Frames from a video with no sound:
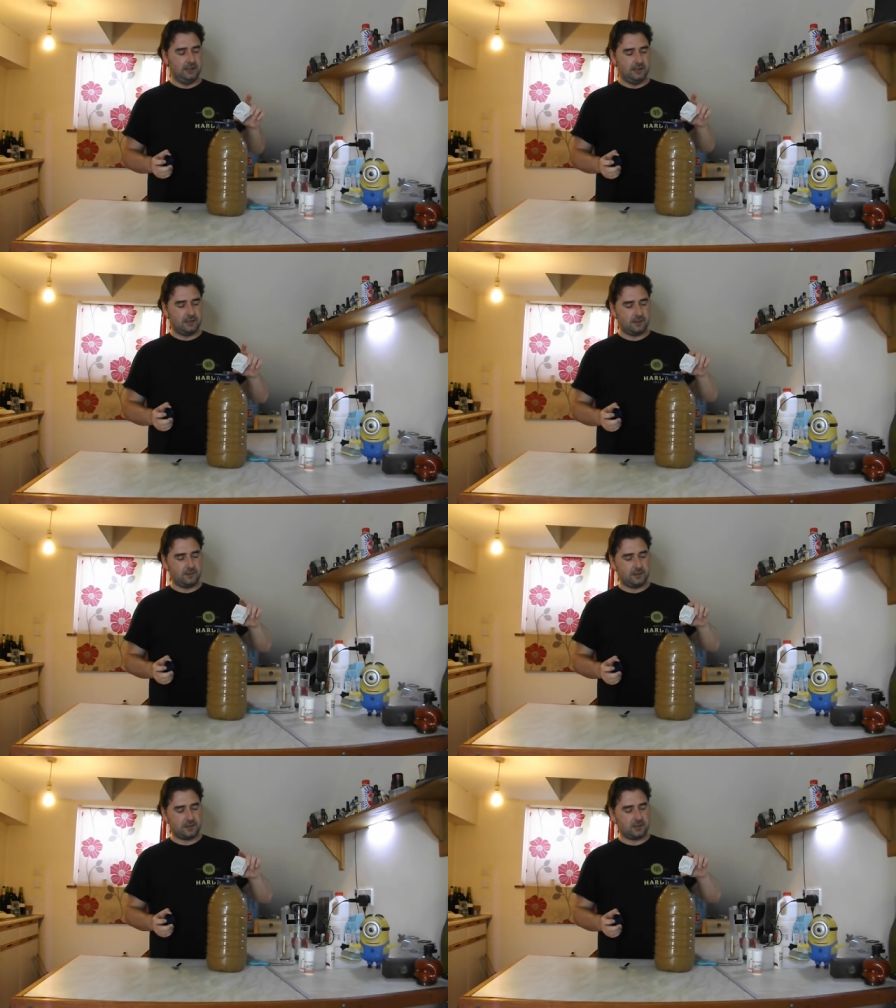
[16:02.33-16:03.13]
So
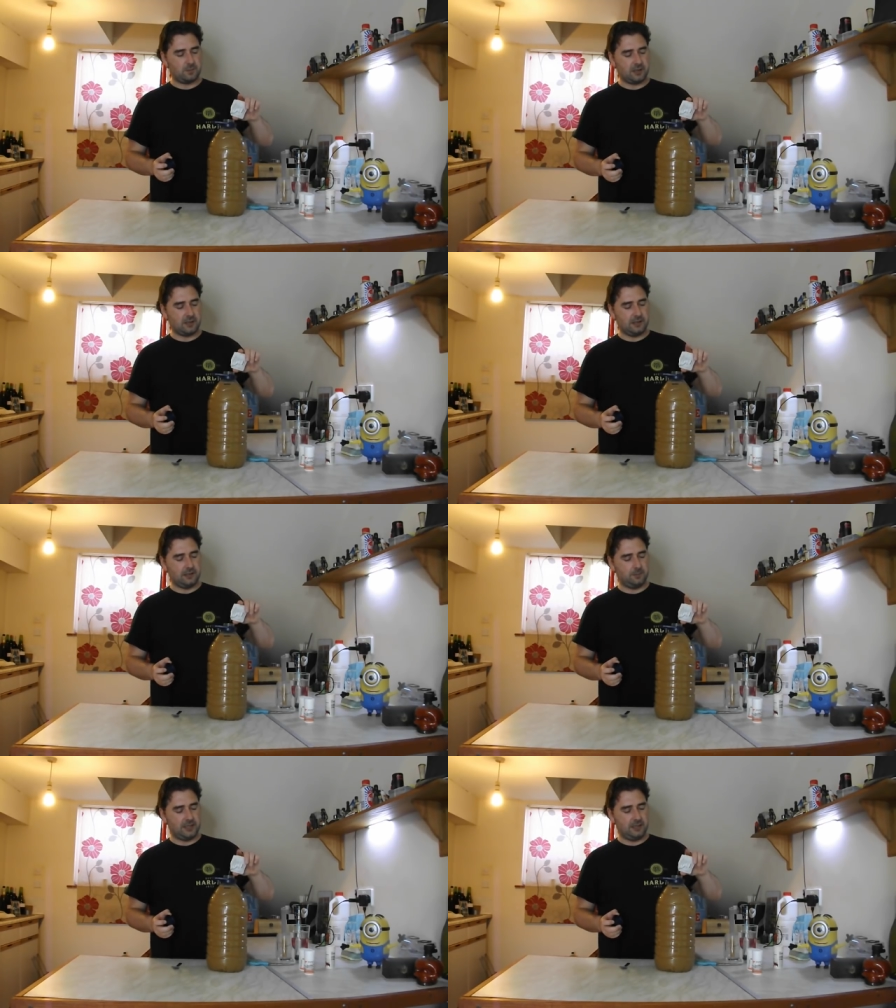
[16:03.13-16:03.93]
I'm just going to sprinkle a
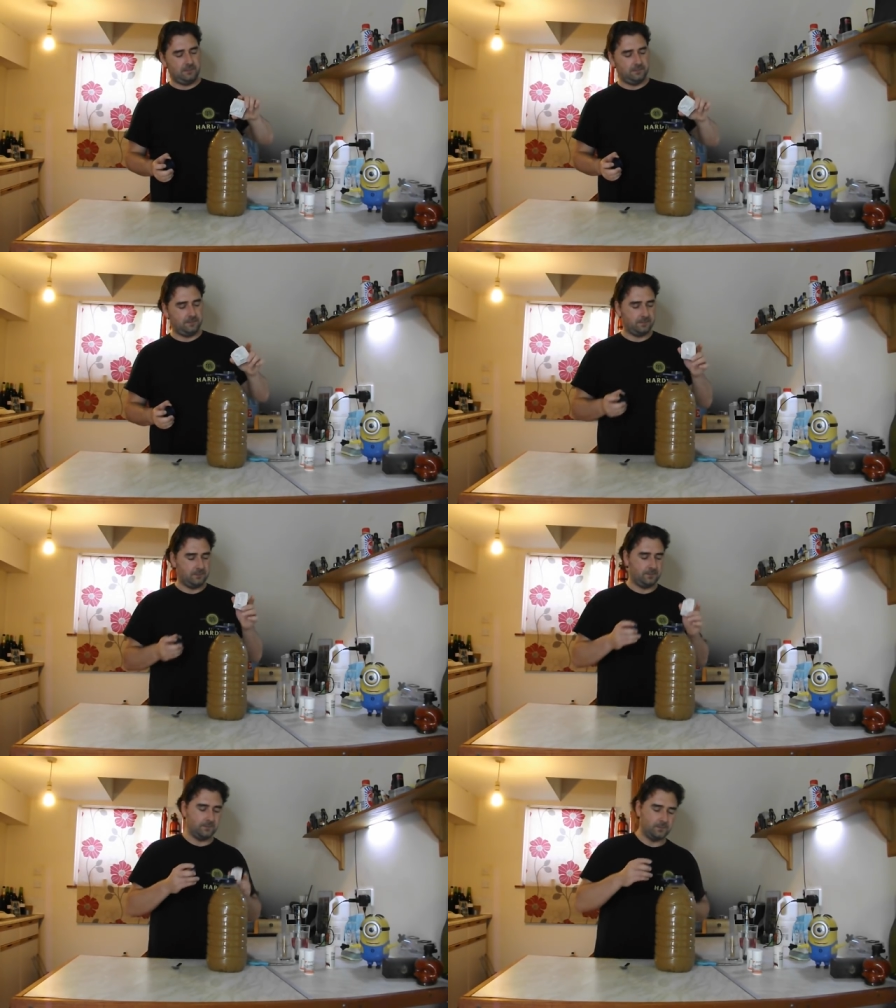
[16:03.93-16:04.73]
little bit in.
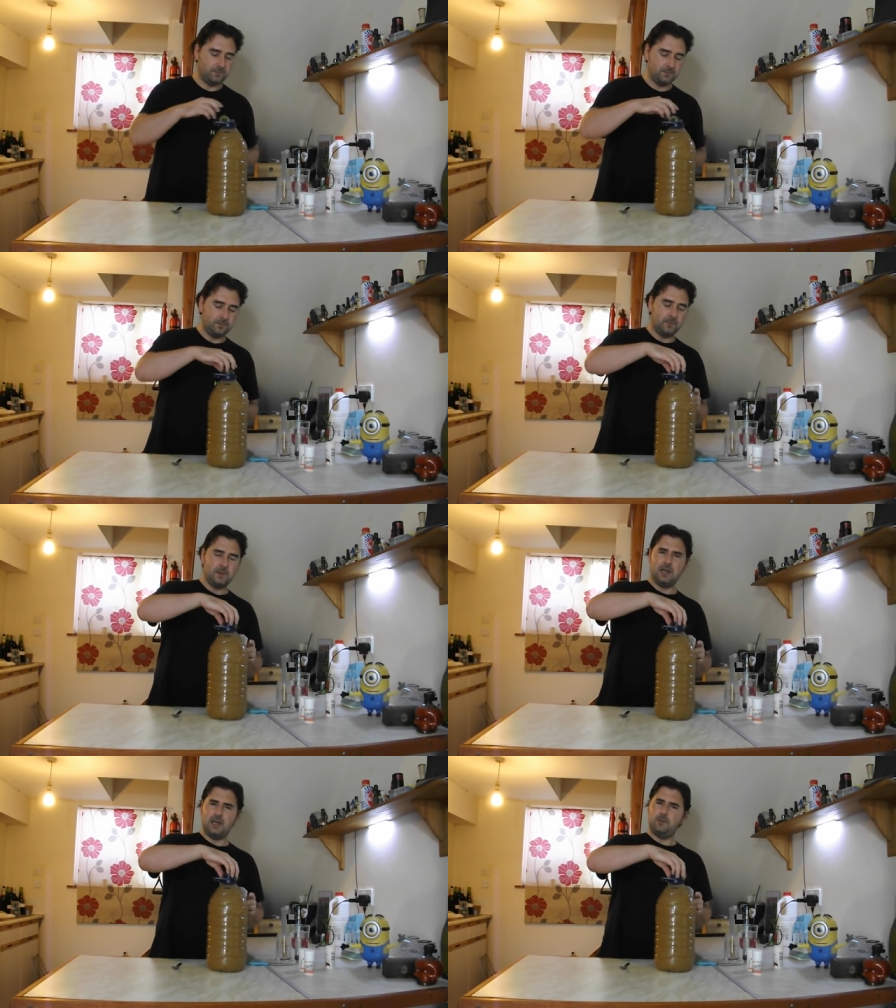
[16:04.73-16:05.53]

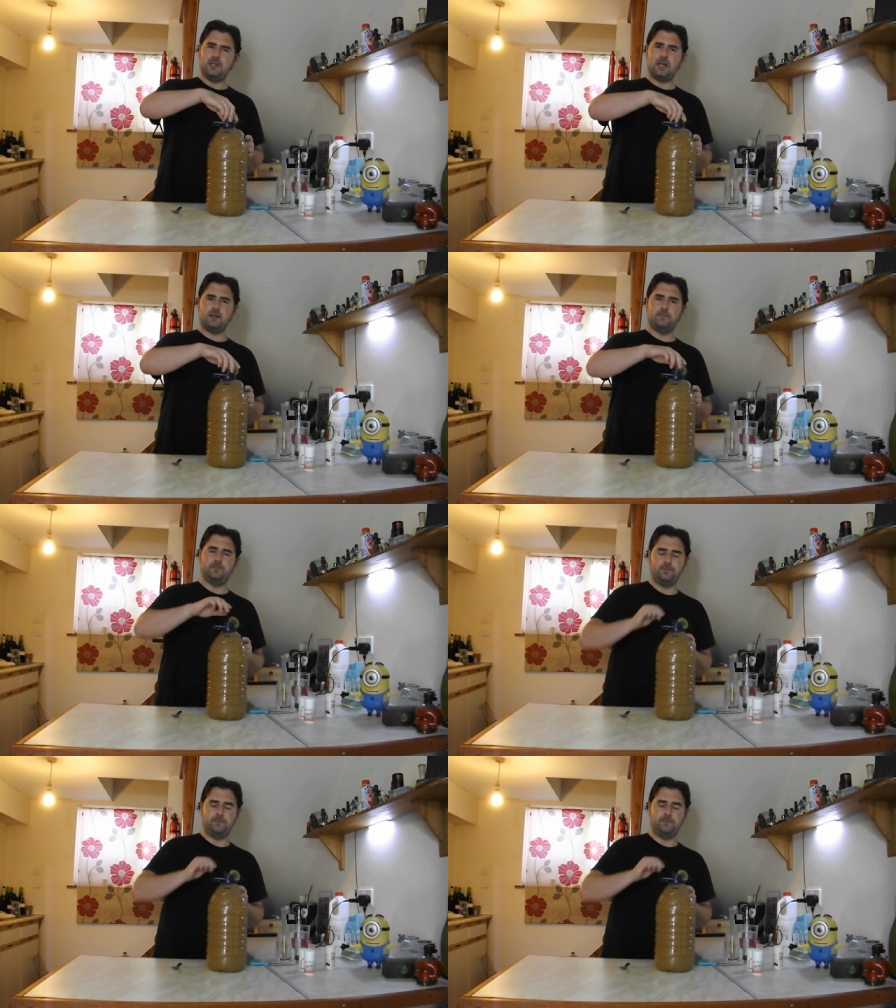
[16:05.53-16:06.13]
We're done.